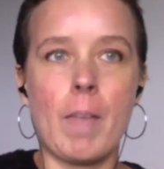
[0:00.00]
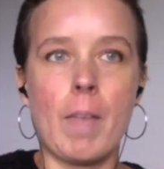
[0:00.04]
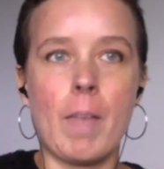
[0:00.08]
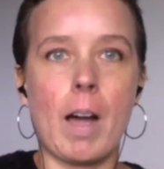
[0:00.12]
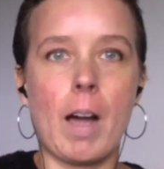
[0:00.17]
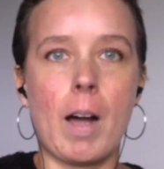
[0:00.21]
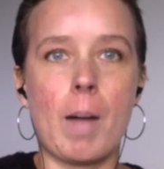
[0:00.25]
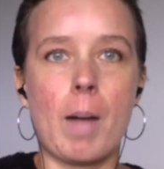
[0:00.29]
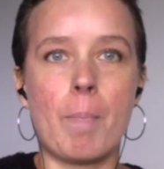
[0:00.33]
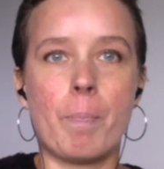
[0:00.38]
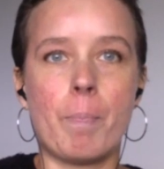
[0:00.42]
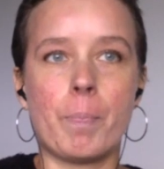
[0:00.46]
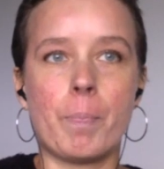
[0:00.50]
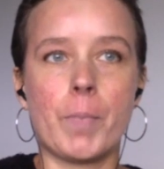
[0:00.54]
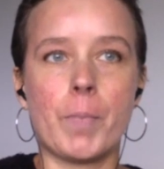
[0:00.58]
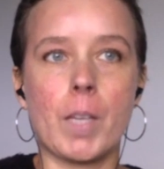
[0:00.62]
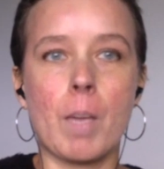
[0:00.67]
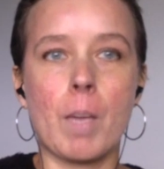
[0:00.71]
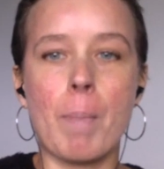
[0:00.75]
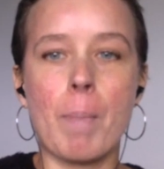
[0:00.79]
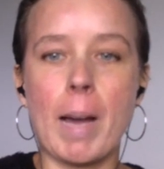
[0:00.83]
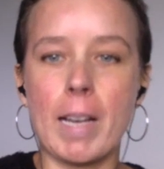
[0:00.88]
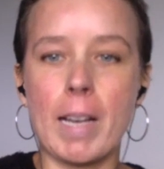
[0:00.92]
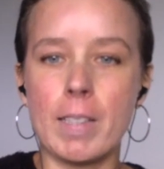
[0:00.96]

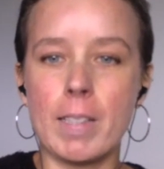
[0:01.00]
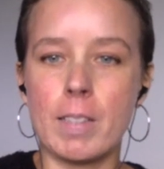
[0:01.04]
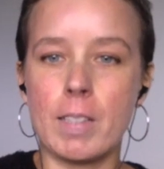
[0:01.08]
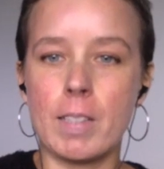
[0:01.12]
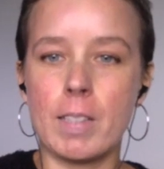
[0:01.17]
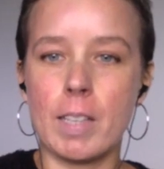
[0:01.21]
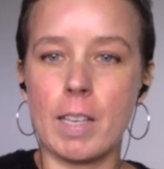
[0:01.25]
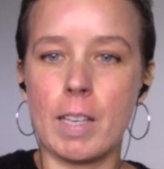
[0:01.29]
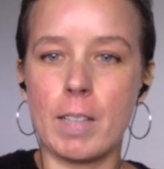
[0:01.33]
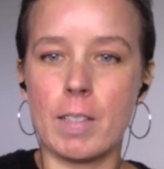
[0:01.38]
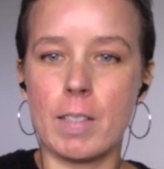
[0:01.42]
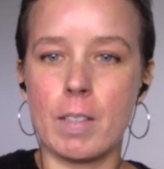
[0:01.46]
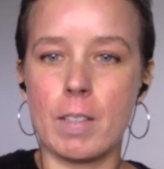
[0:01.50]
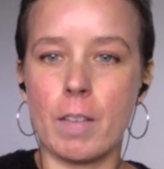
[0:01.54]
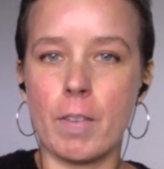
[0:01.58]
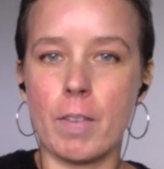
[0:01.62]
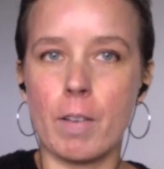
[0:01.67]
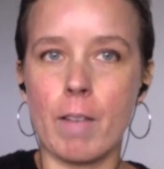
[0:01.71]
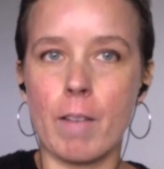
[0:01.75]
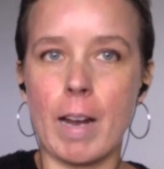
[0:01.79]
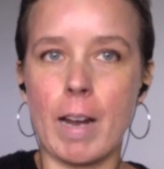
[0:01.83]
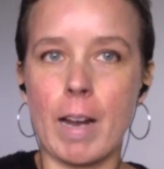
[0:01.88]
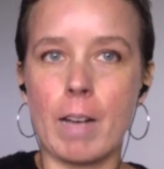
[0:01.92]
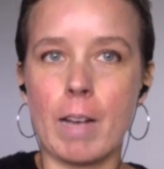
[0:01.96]
Capacity is another
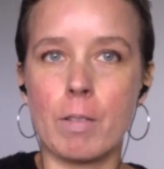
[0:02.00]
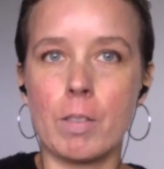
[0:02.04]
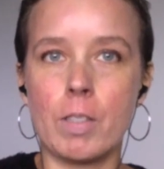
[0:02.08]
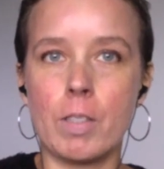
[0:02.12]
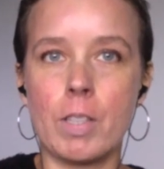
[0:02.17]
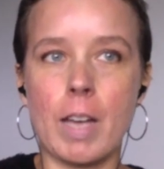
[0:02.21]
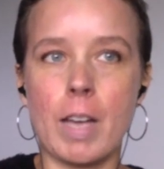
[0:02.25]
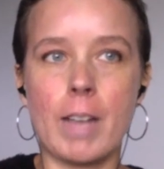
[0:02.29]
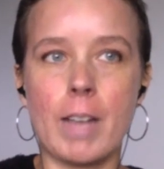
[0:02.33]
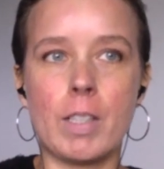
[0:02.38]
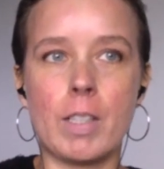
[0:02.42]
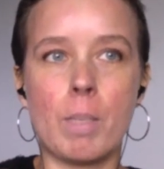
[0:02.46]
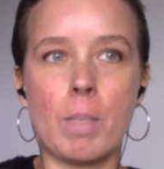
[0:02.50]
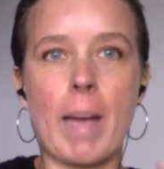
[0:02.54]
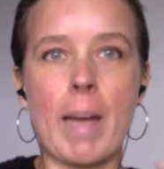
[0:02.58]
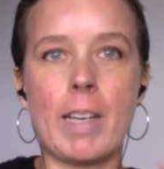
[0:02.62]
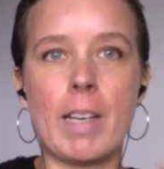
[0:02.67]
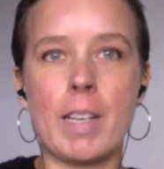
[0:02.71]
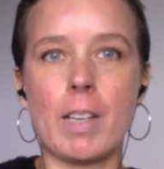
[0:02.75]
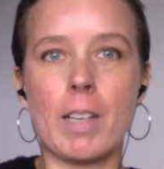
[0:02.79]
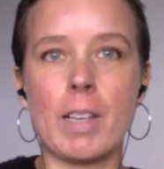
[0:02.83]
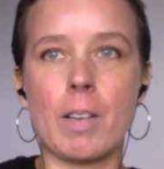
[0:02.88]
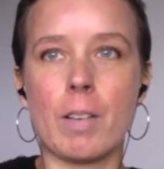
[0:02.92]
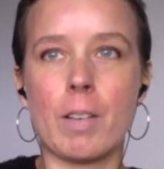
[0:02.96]
ground, and
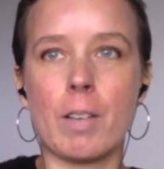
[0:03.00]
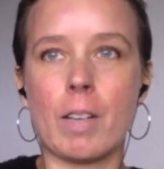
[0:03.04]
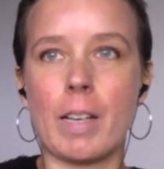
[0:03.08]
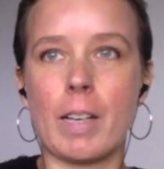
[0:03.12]
depending on